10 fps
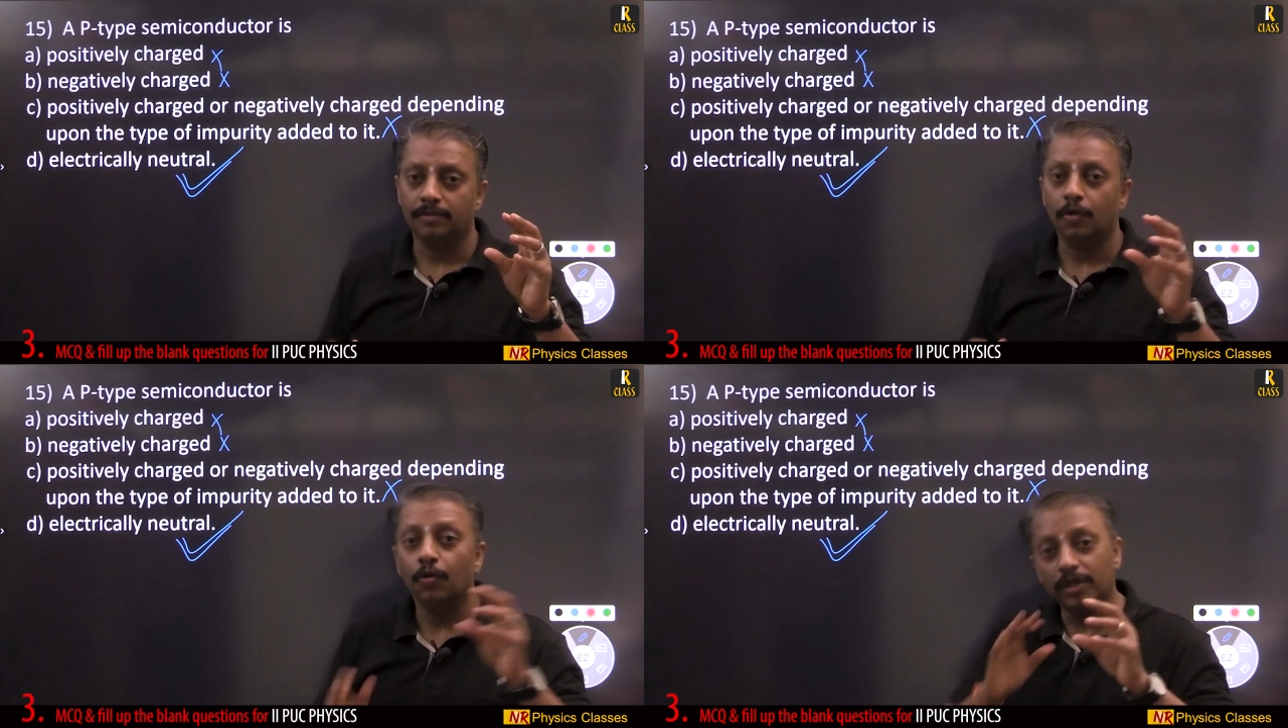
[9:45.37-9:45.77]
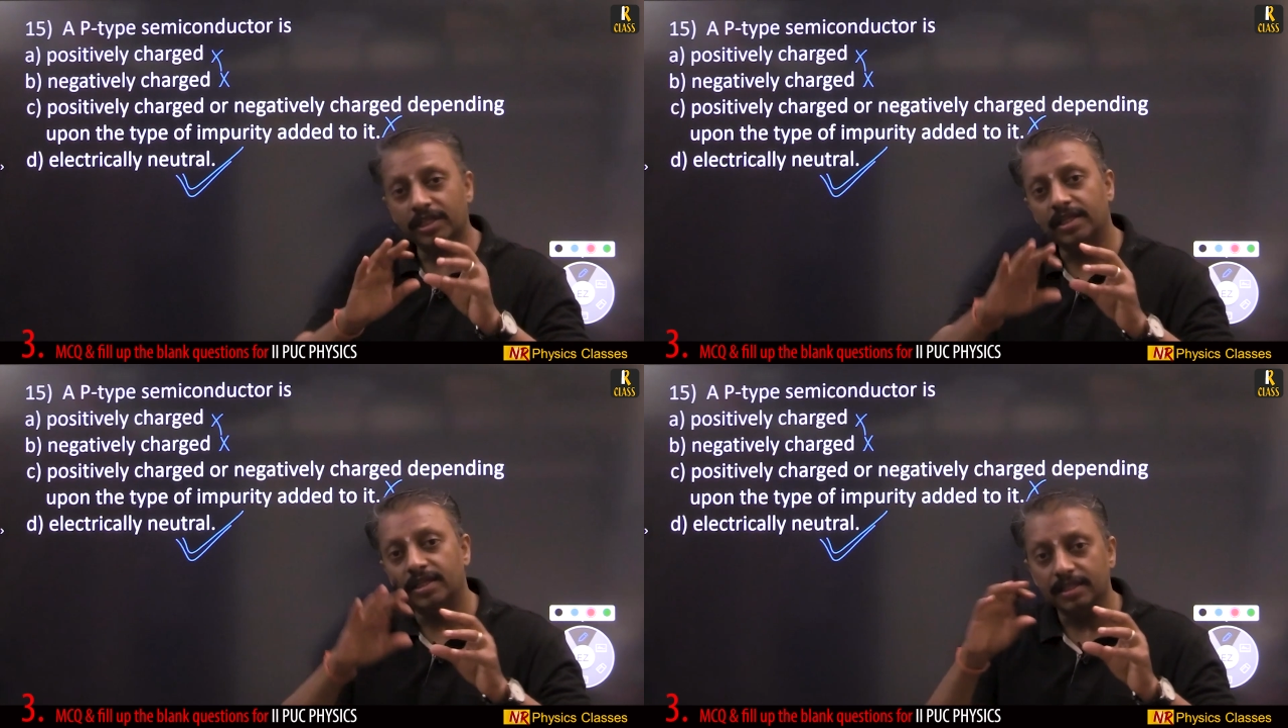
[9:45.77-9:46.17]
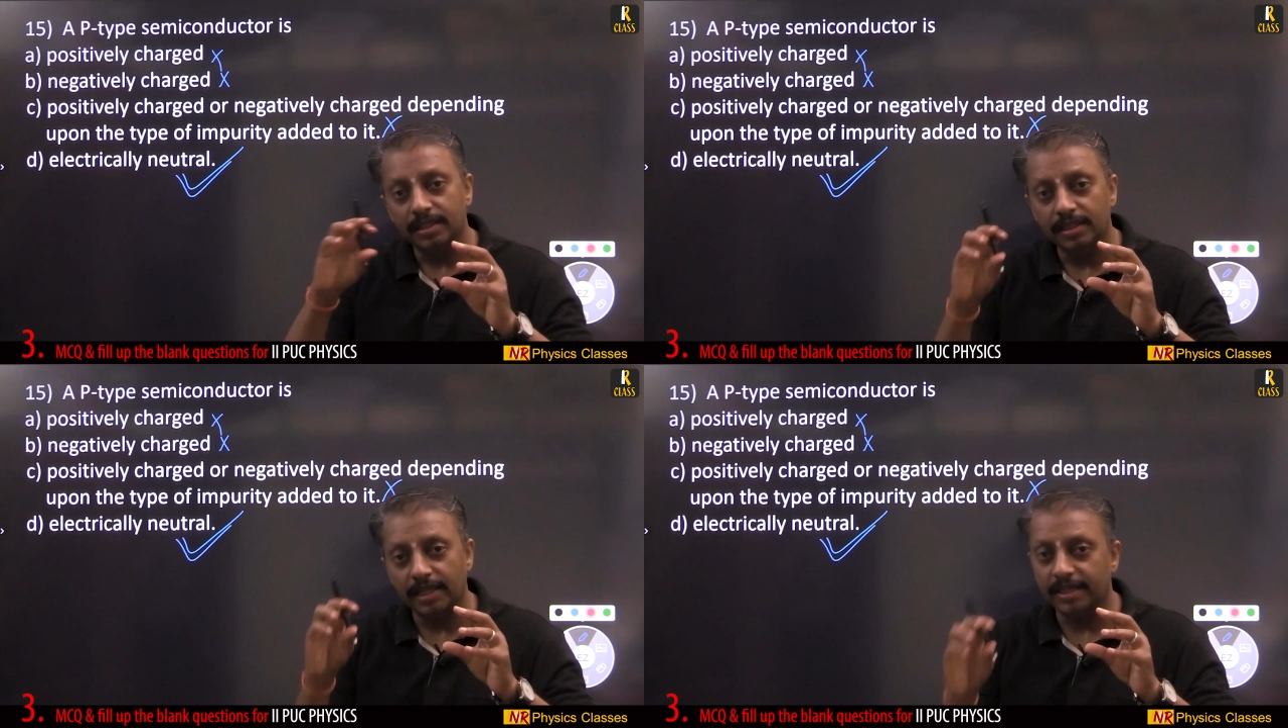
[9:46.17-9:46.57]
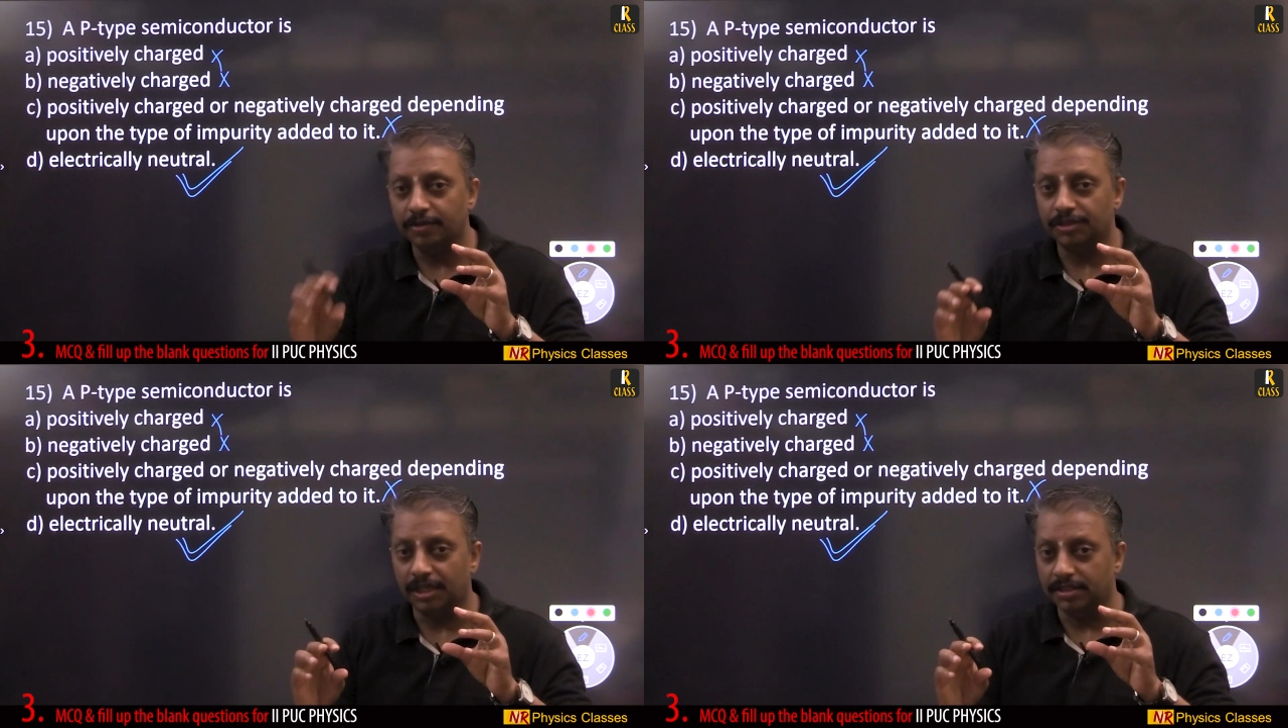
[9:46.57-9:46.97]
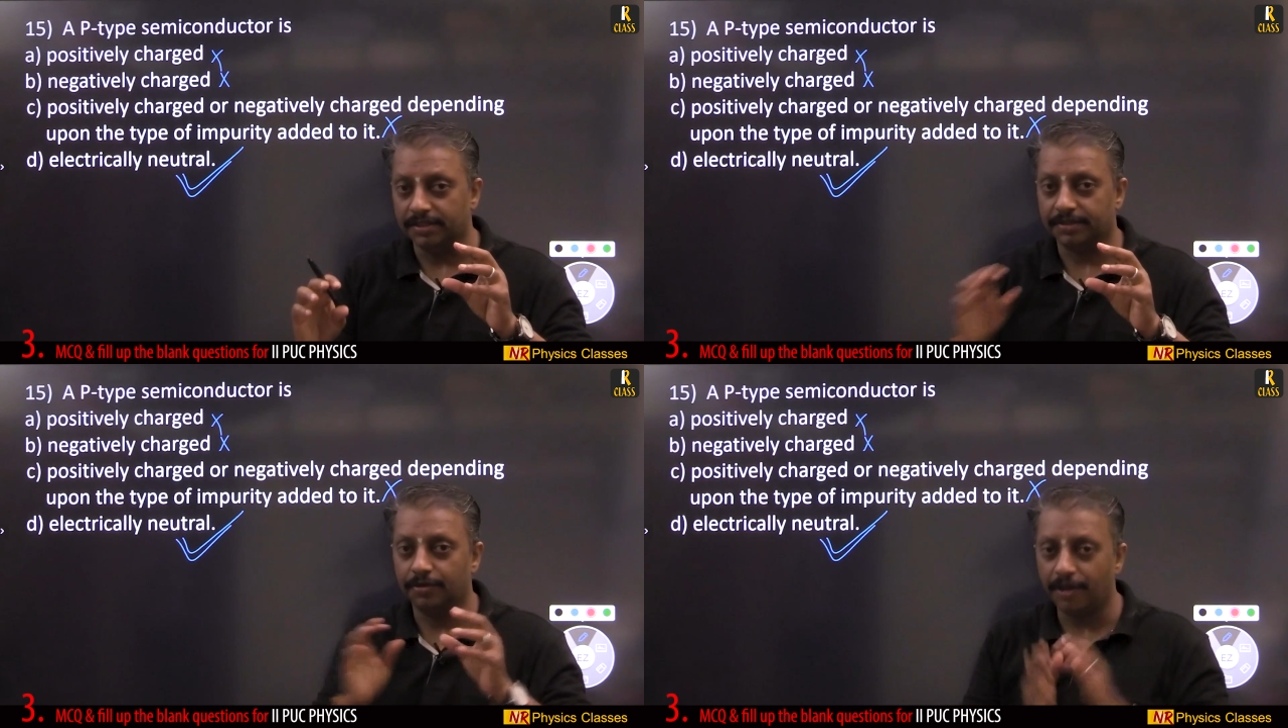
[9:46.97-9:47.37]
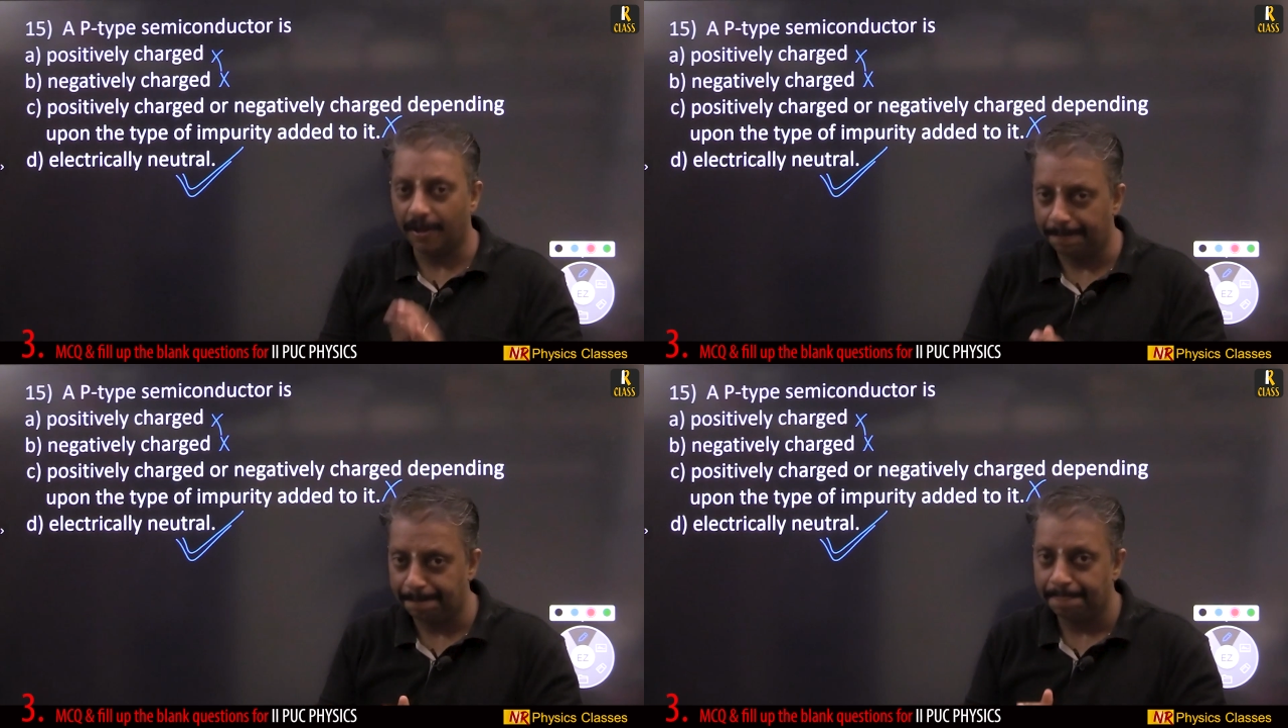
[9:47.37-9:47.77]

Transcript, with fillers: over the negative charges. Okay.